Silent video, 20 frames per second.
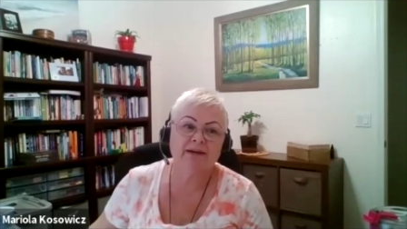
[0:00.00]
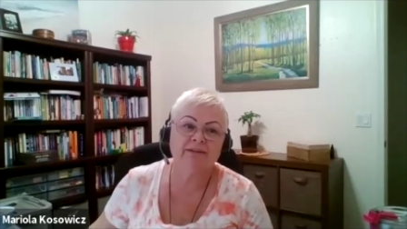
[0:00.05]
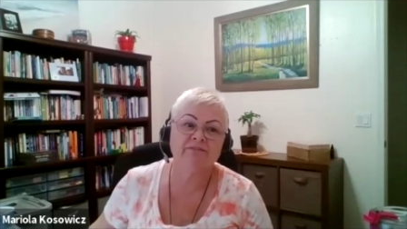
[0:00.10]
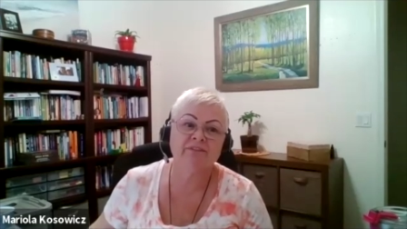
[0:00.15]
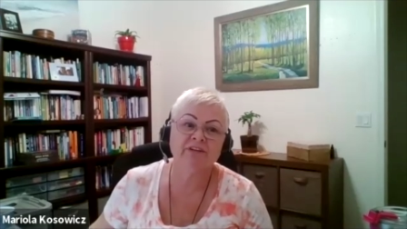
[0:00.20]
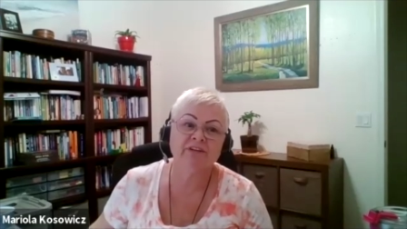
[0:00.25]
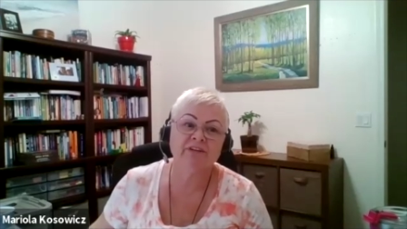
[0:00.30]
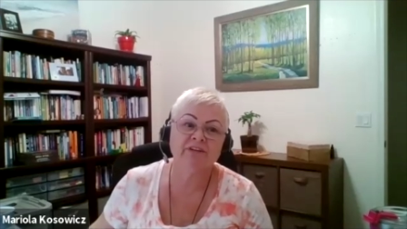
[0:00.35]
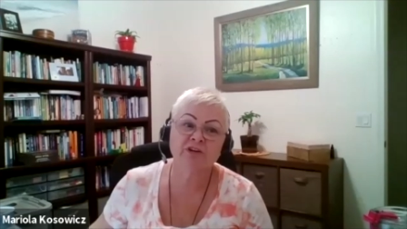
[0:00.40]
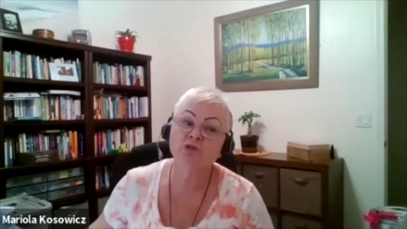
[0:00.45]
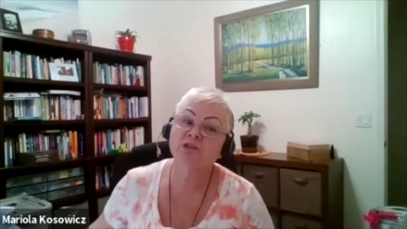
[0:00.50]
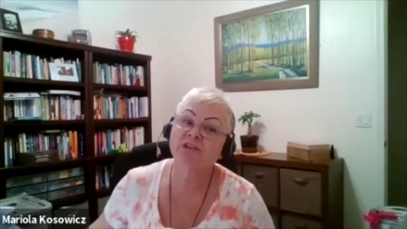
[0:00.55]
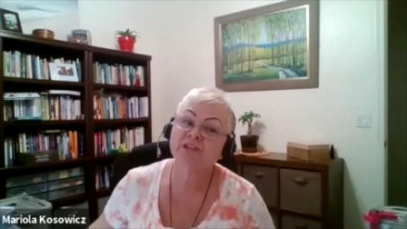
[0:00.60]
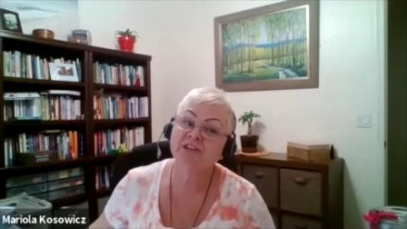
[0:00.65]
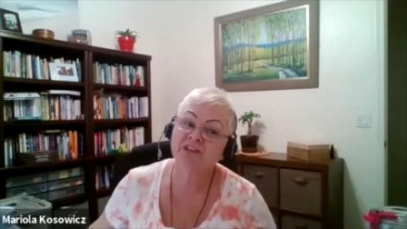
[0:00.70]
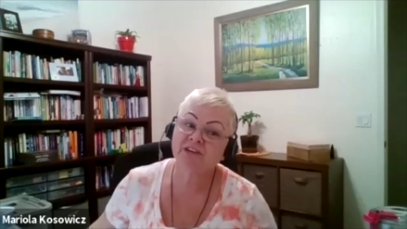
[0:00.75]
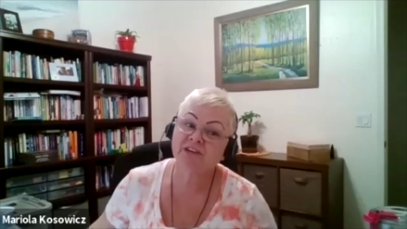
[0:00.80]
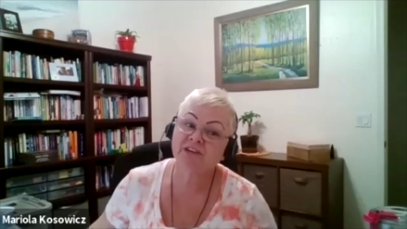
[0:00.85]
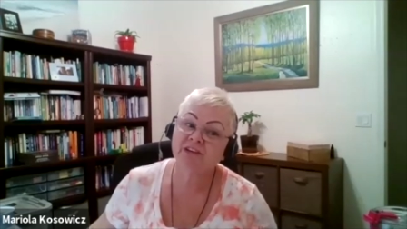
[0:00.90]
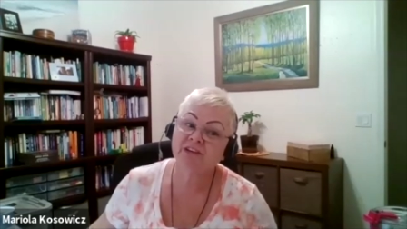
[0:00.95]
very good
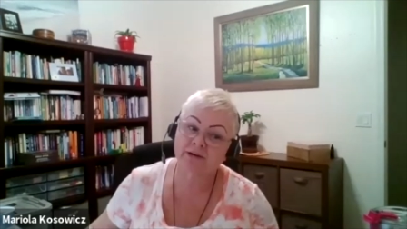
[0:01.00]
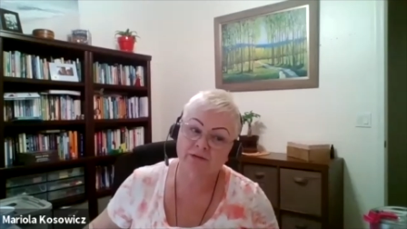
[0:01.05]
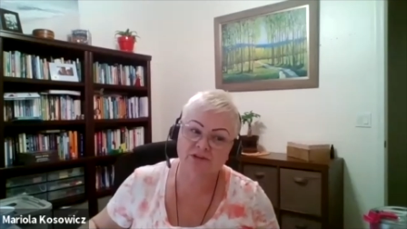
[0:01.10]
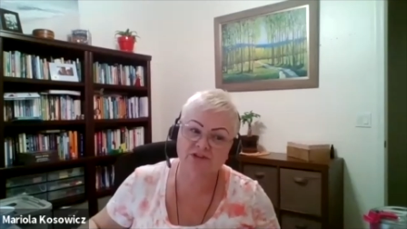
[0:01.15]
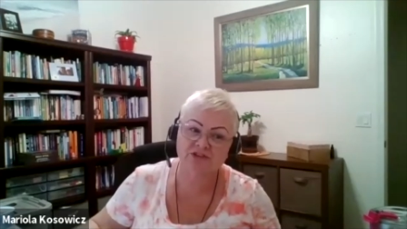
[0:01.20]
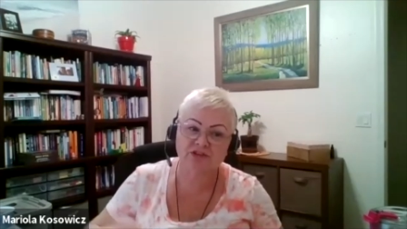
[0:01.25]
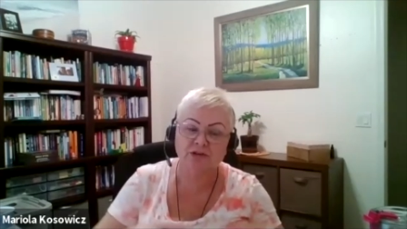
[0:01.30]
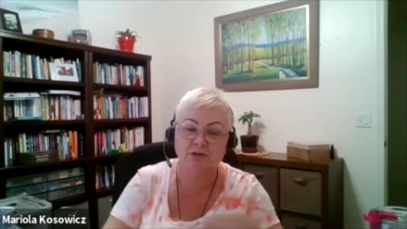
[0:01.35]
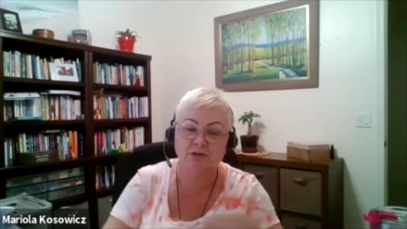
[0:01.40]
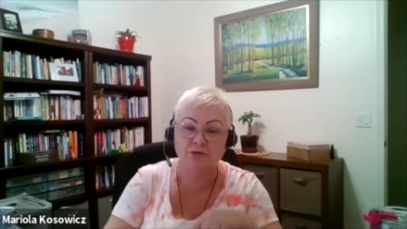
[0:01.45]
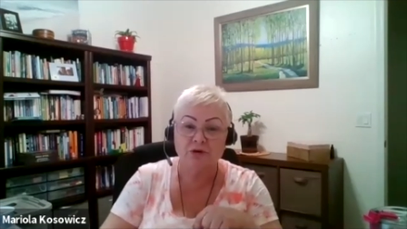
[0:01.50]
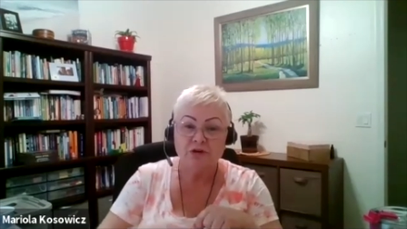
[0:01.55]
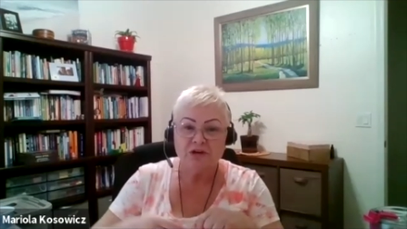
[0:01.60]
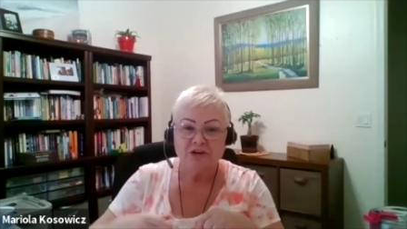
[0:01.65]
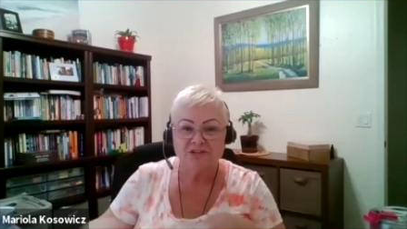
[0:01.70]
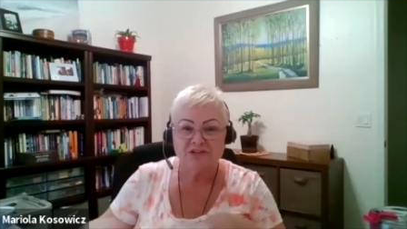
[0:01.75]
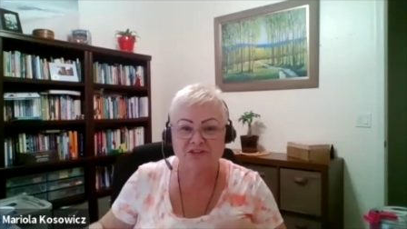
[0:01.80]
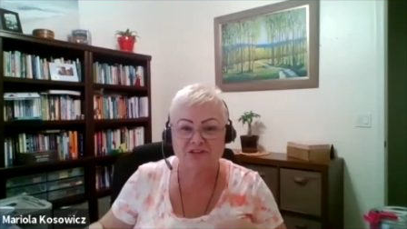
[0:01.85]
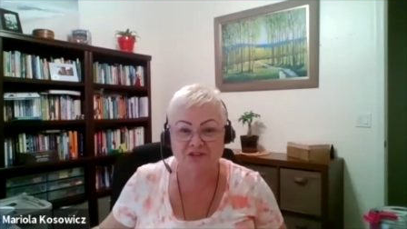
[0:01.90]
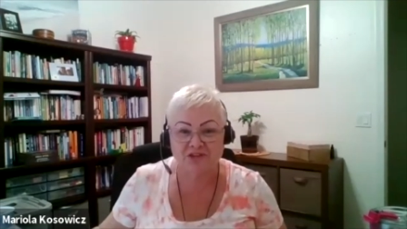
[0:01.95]
leader. So
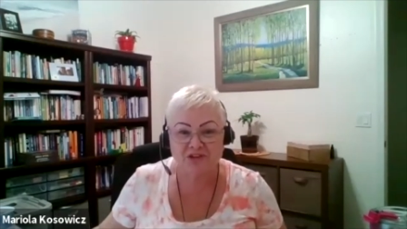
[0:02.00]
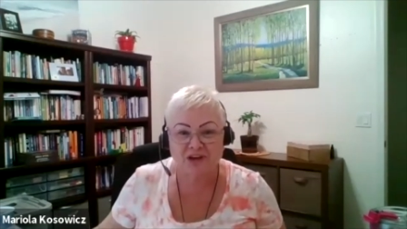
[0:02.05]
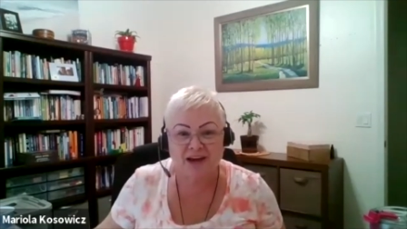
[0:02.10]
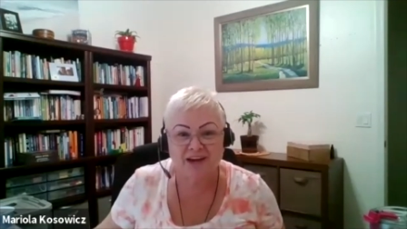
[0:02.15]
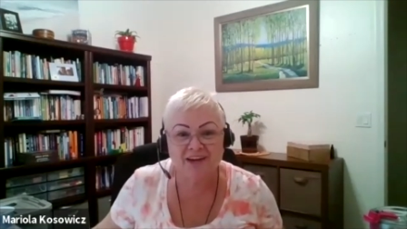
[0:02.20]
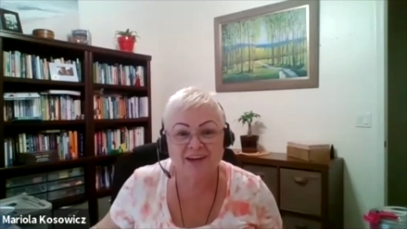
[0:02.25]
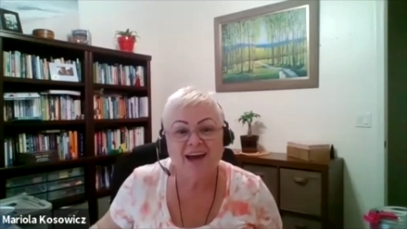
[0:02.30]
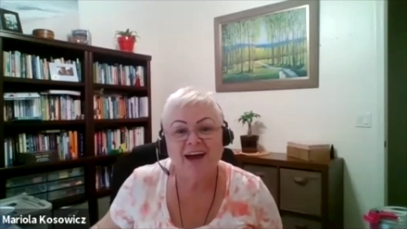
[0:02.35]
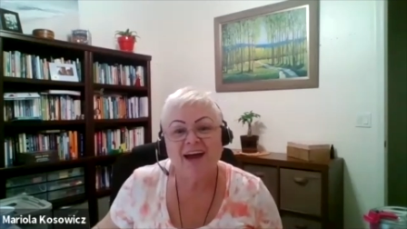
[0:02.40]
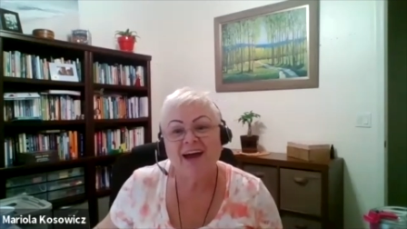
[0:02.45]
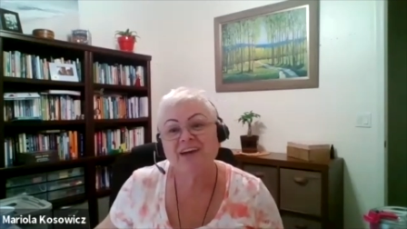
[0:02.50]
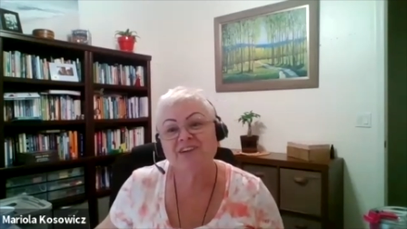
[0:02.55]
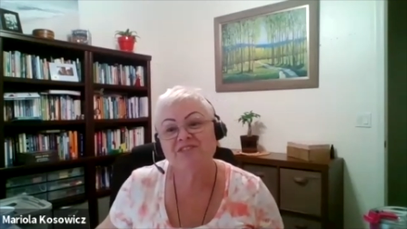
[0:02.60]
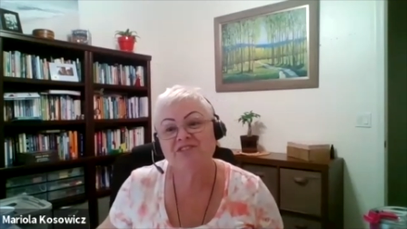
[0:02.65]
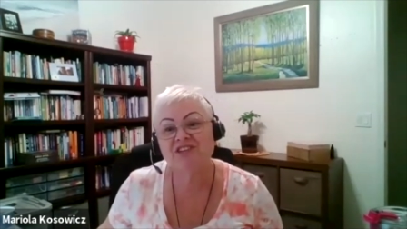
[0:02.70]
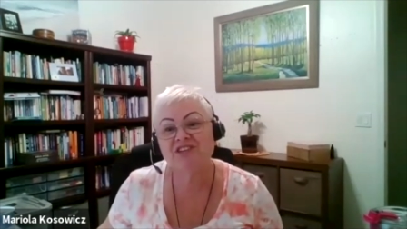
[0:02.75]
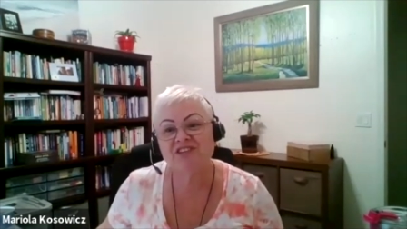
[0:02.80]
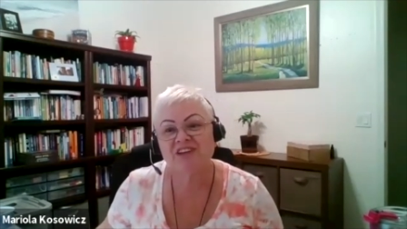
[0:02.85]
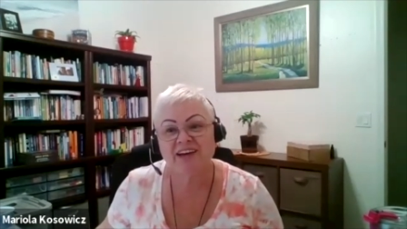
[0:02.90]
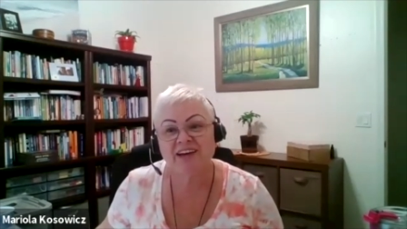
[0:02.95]
I
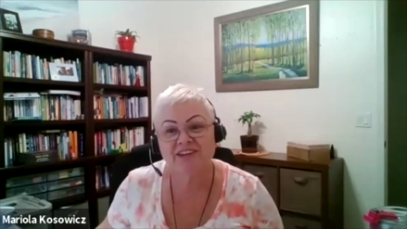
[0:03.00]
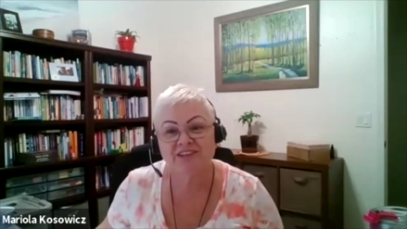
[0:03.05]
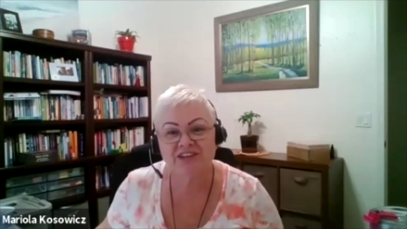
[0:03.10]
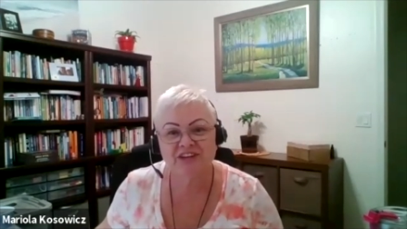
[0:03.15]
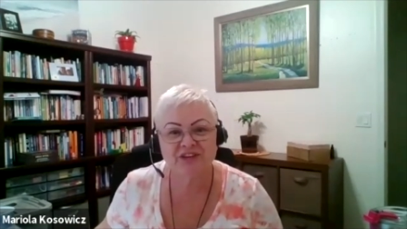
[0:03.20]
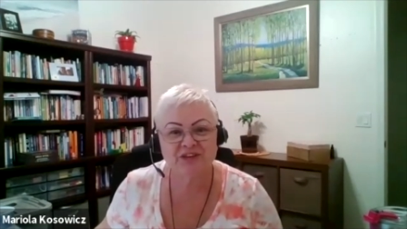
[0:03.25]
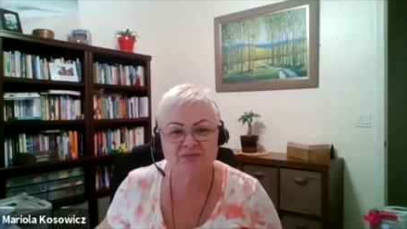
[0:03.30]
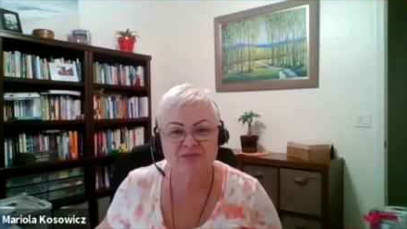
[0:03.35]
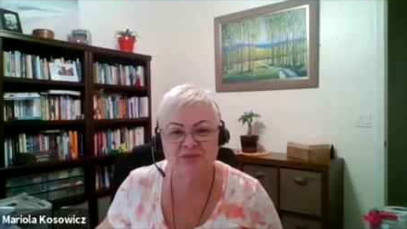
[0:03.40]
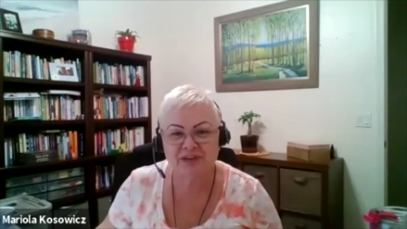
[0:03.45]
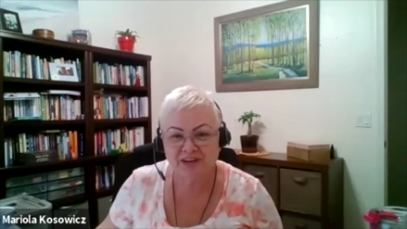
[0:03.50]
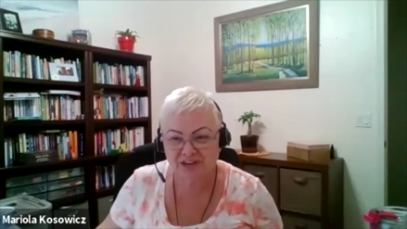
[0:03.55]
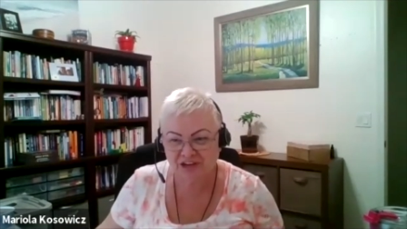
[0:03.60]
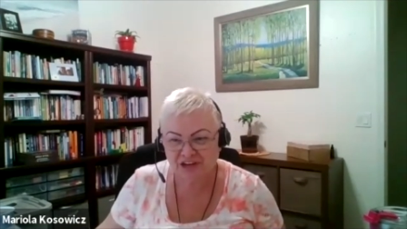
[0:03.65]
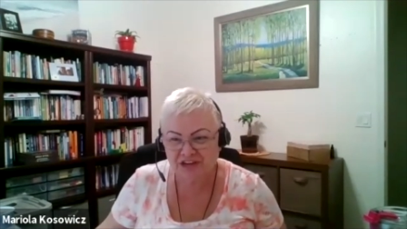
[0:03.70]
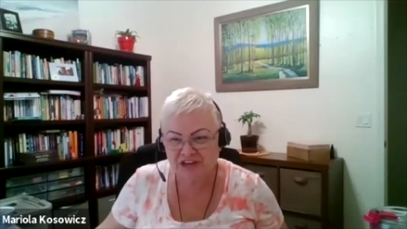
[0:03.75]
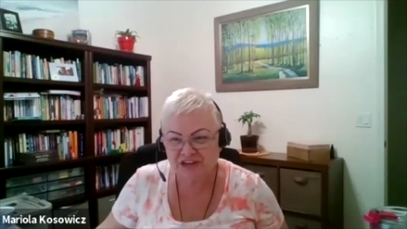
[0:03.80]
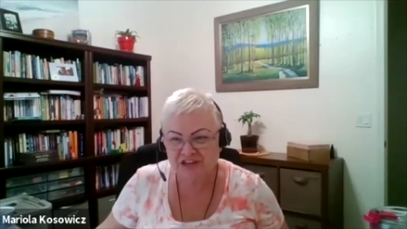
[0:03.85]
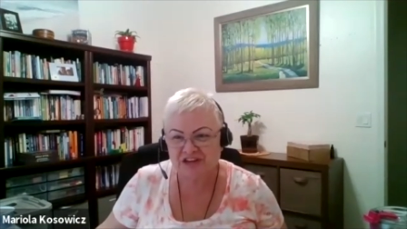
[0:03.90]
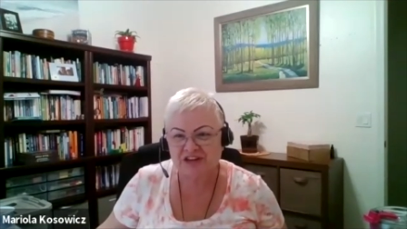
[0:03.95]
decided to be a
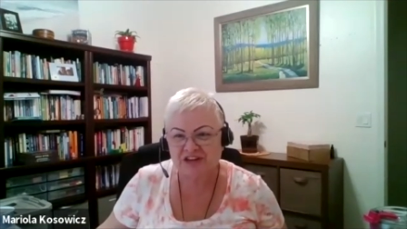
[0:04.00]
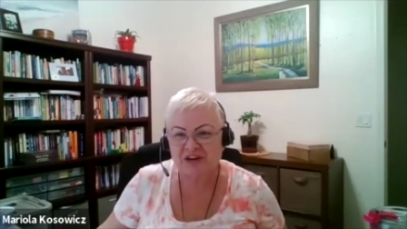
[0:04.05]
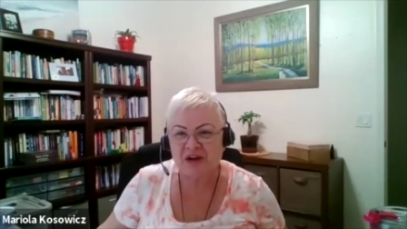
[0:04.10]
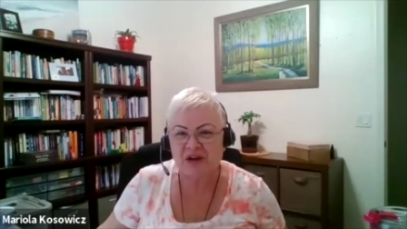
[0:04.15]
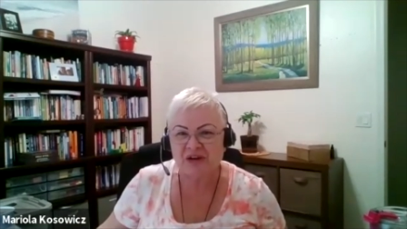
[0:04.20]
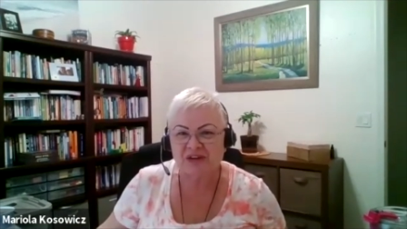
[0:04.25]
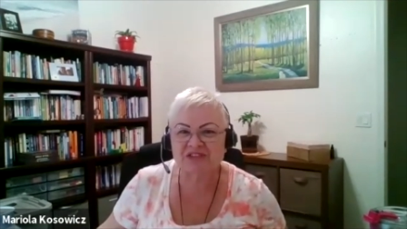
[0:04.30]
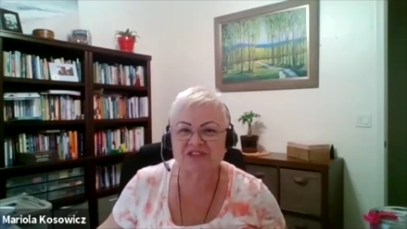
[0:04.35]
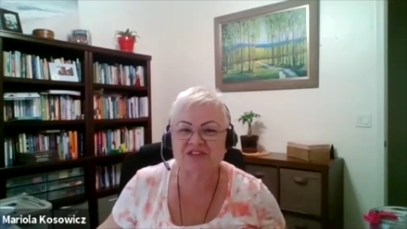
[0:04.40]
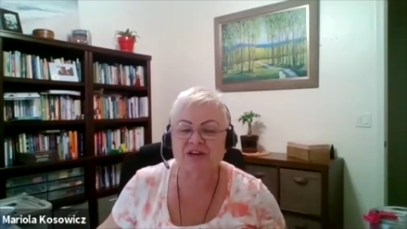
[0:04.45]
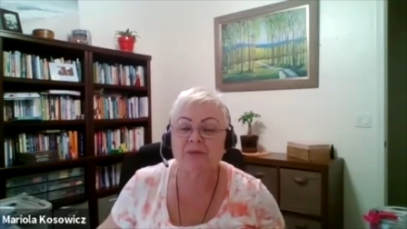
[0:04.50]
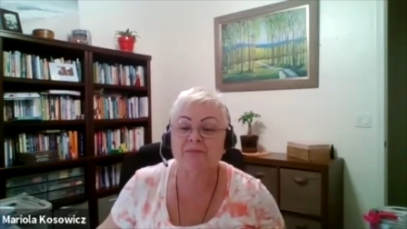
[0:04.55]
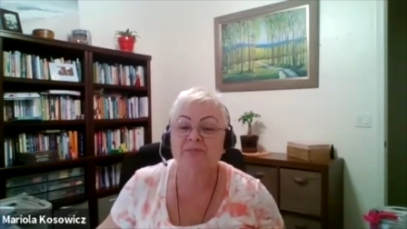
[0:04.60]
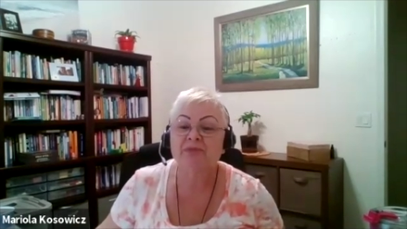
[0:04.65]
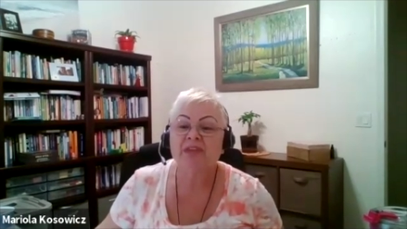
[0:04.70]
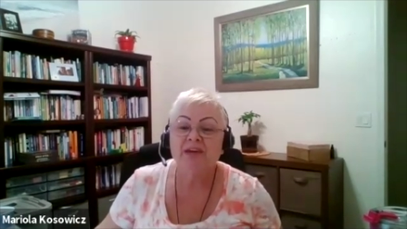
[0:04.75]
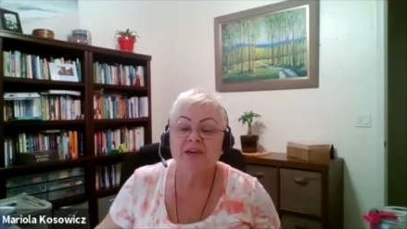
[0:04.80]
teacher also.